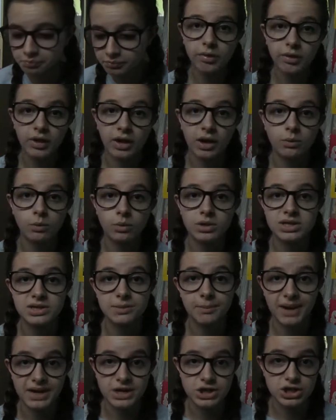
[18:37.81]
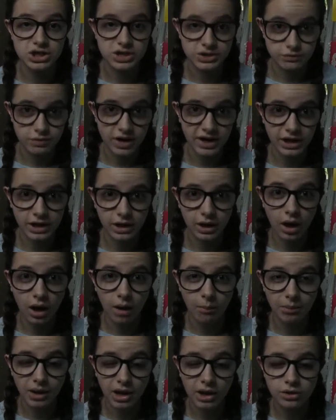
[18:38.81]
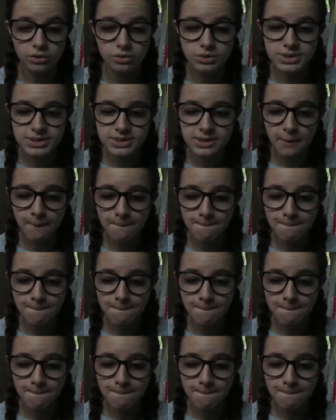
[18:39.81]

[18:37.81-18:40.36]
The thing I want to mention is regular uploads.